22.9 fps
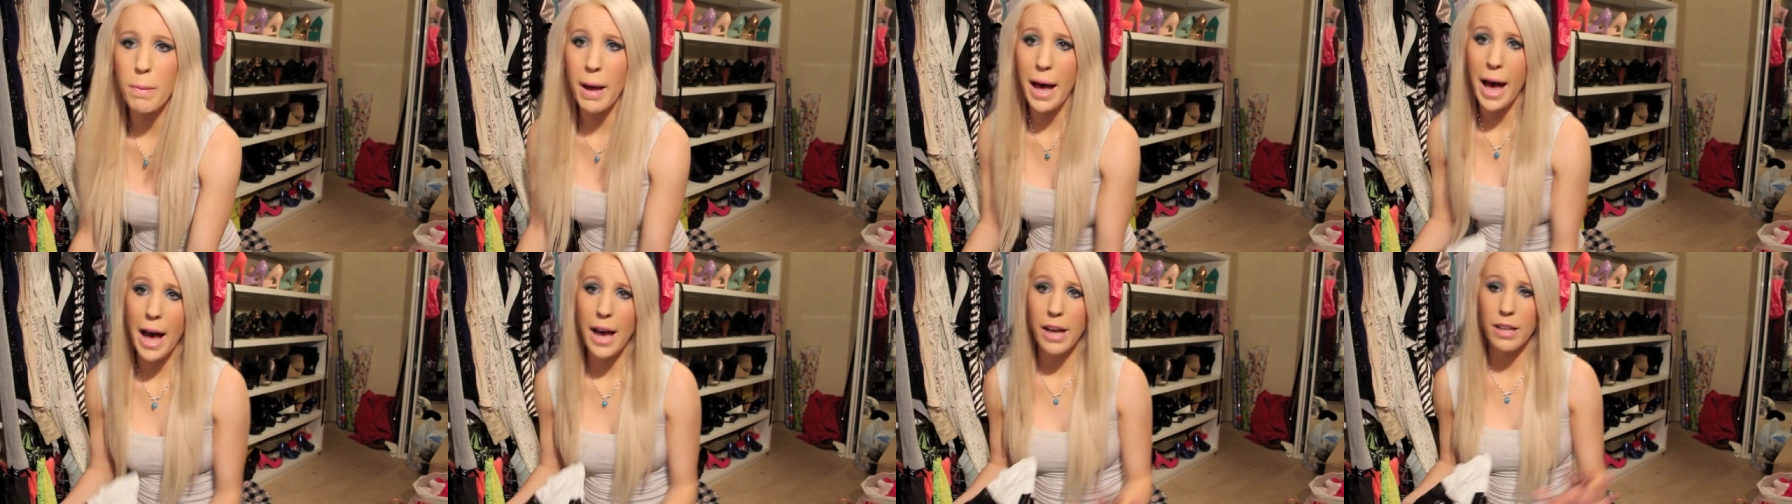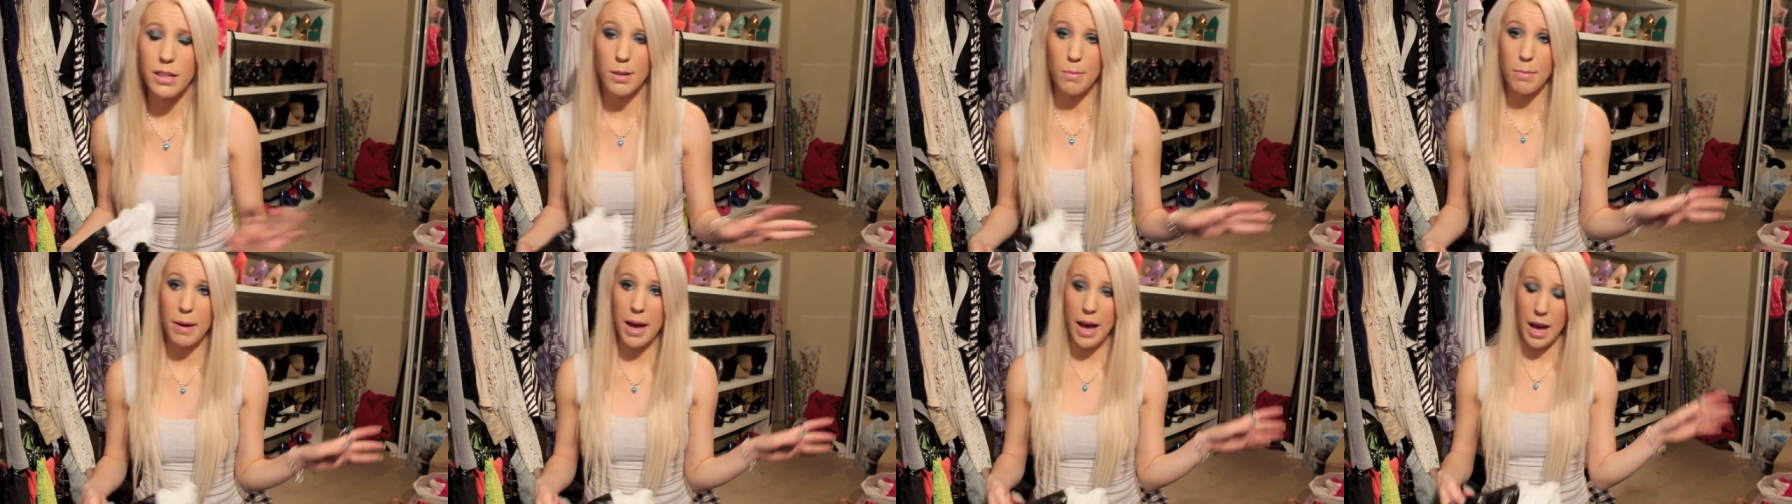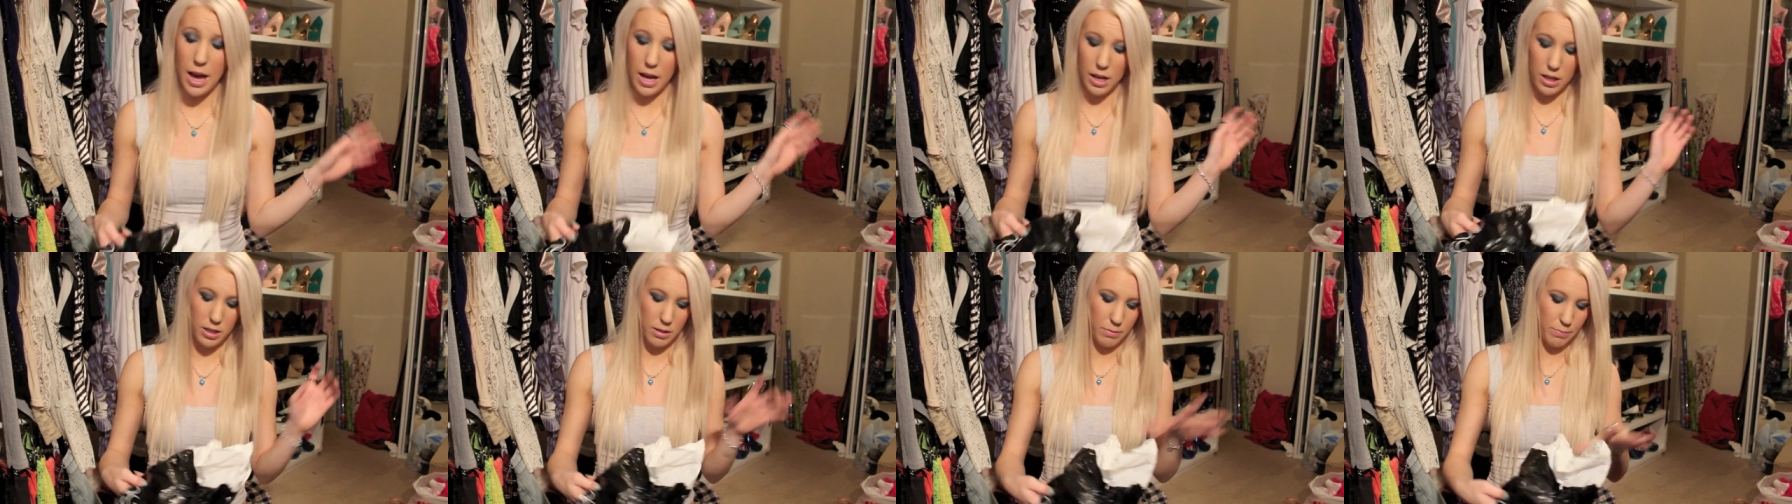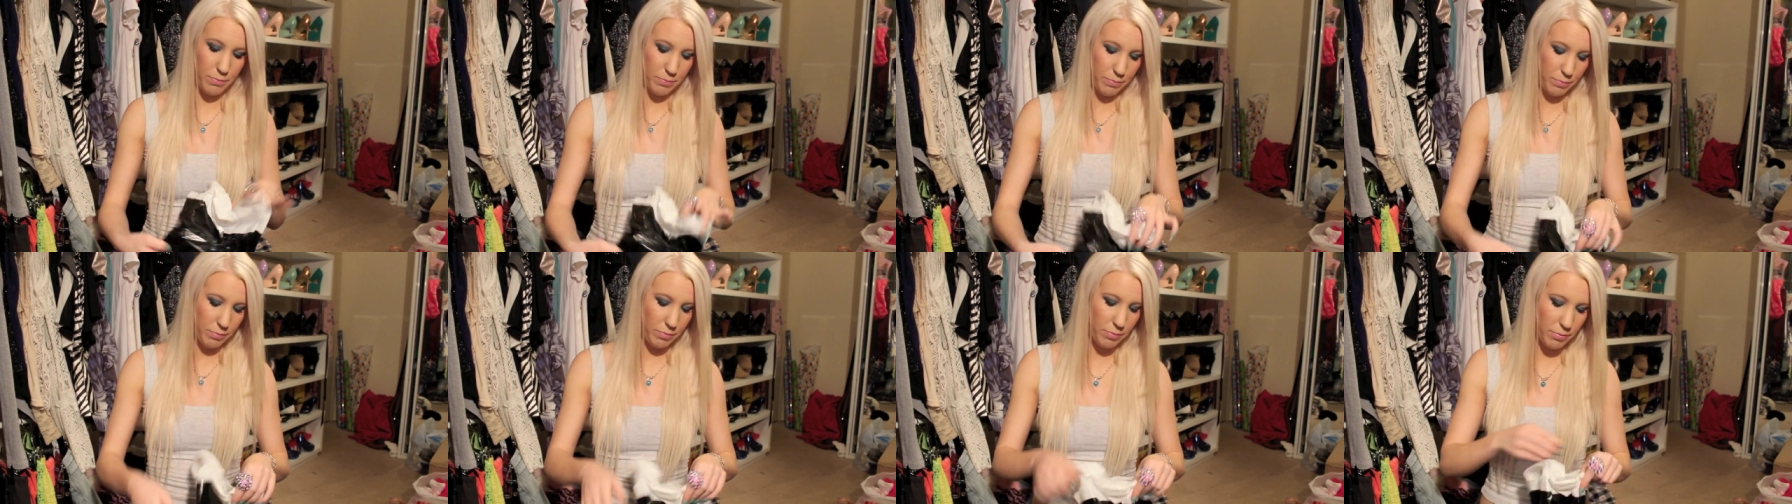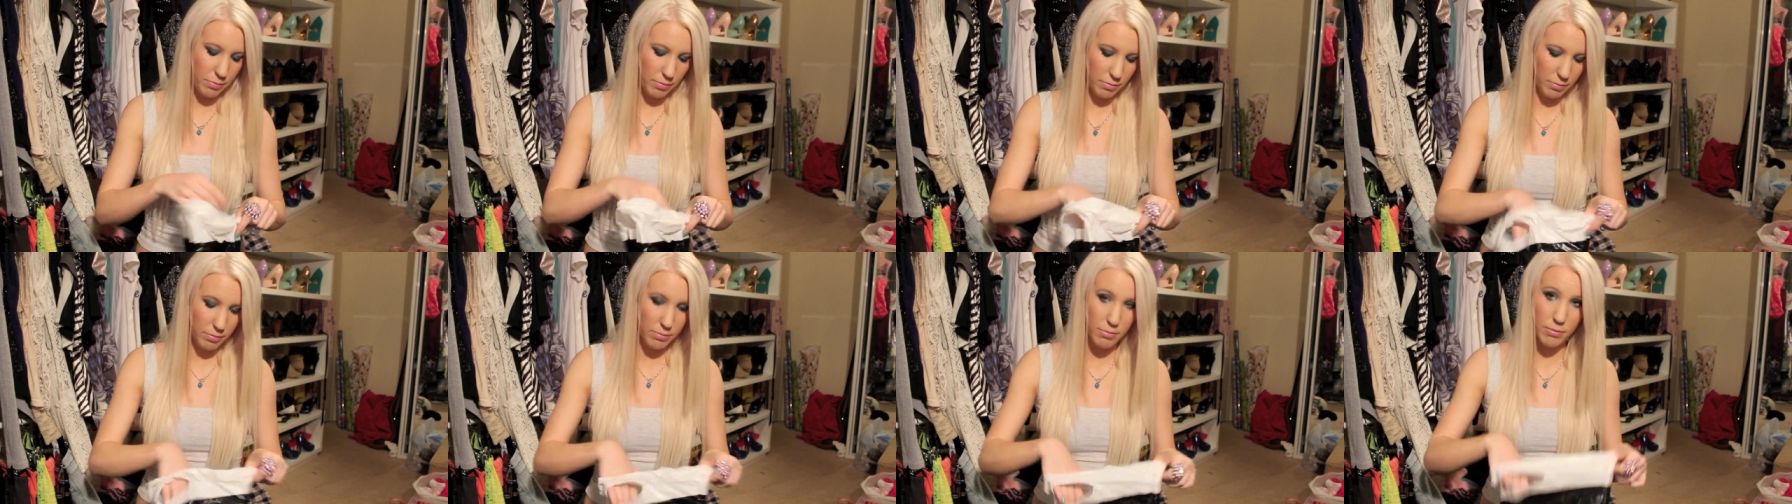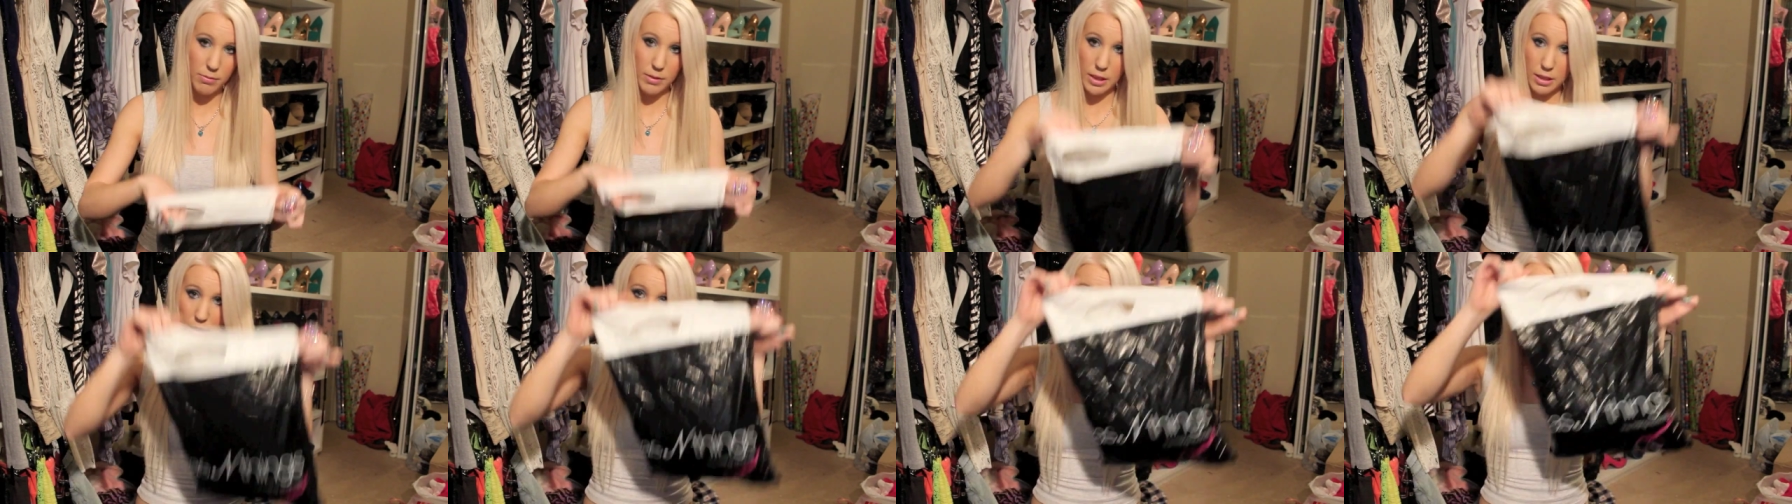The bags and bags.
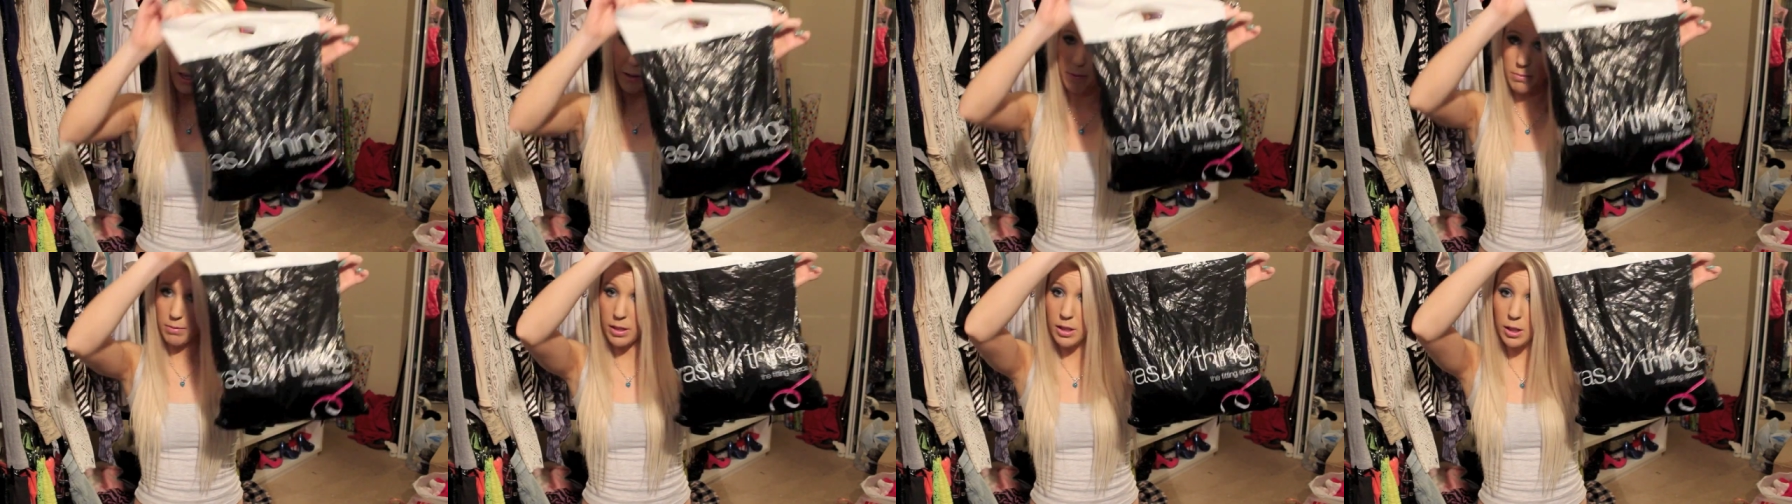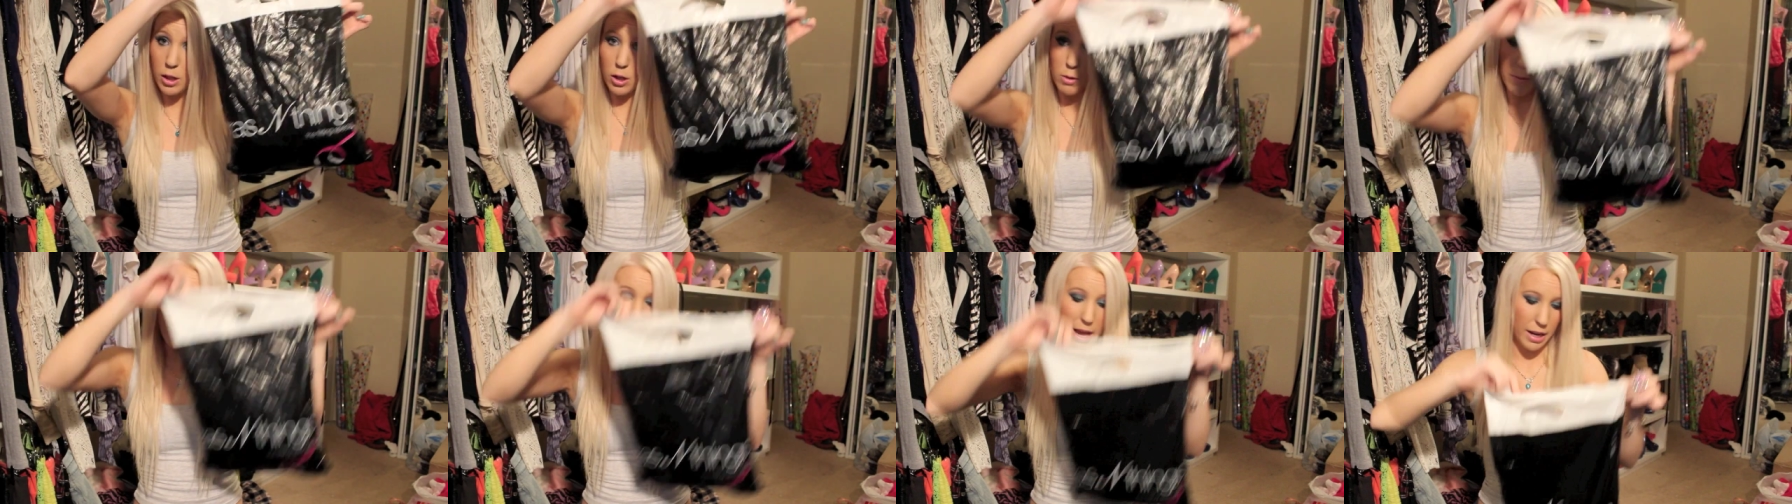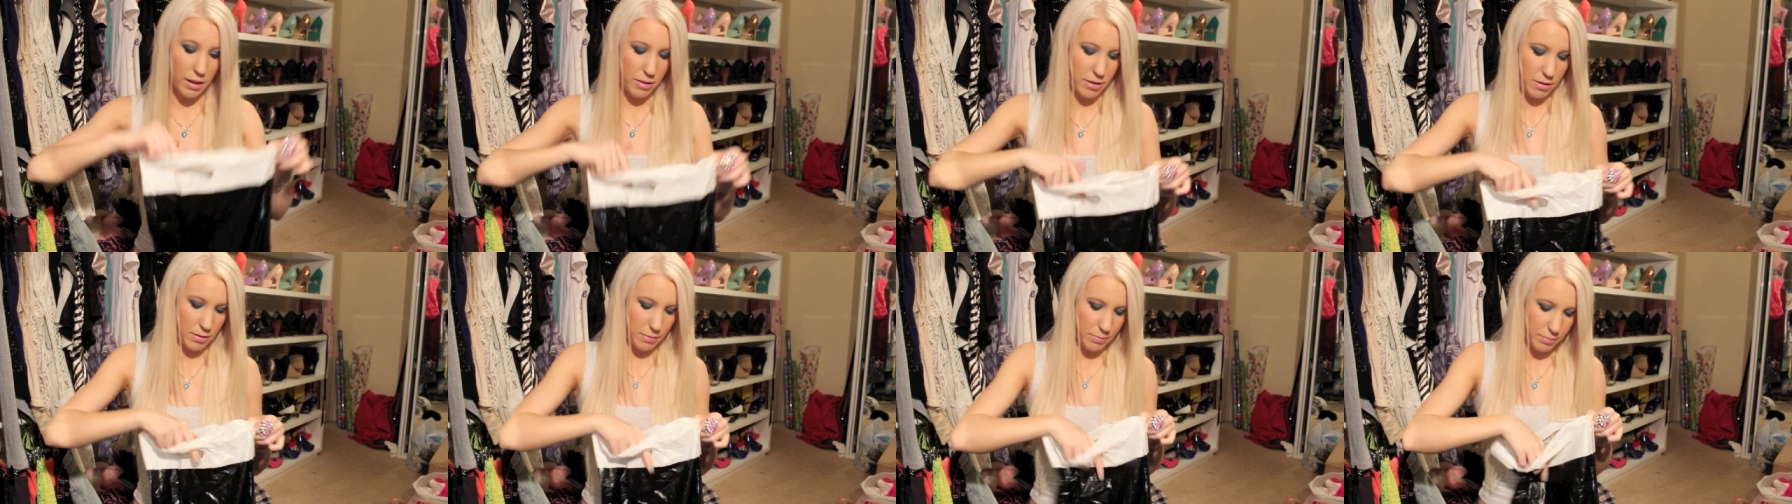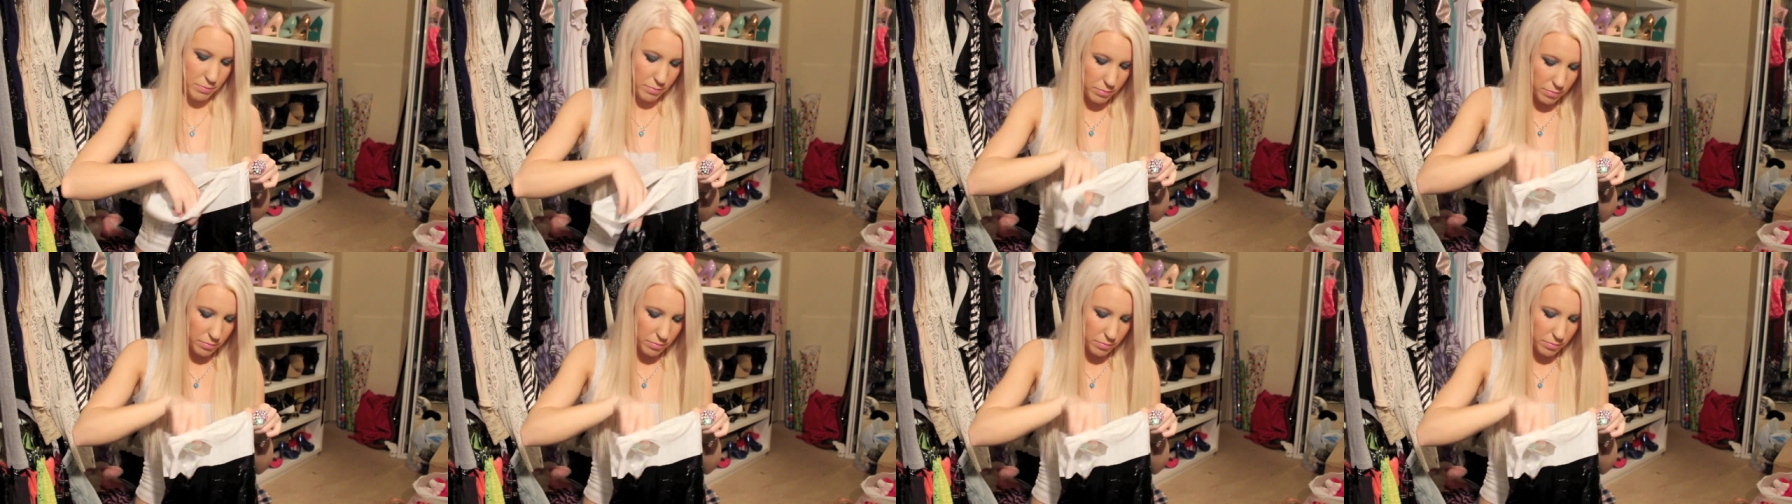See? Little bags.